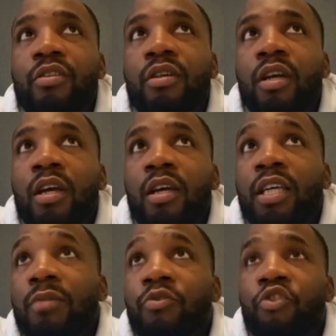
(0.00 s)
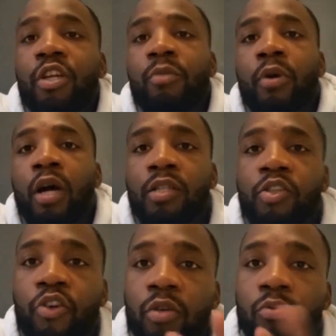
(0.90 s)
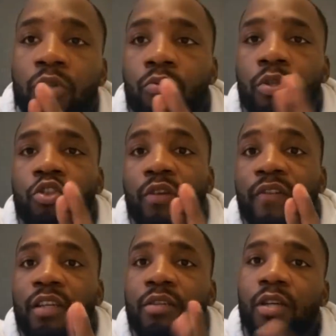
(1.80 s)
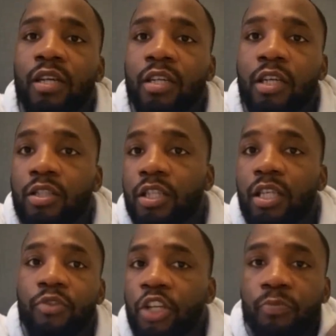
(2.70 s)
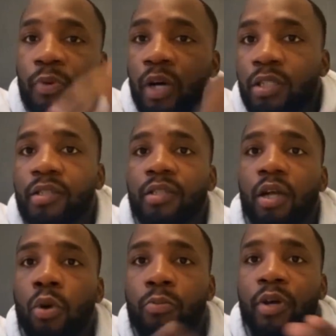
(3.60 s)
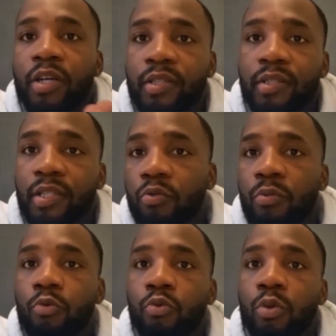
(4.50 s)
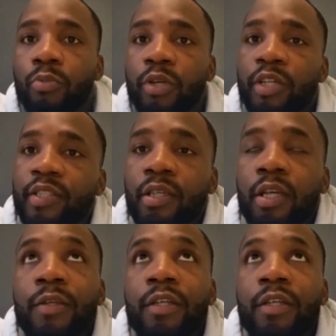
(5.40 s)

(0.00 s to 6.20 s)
to keep training partners training with, with each other like not keep changing partners like one person stick with one, with one person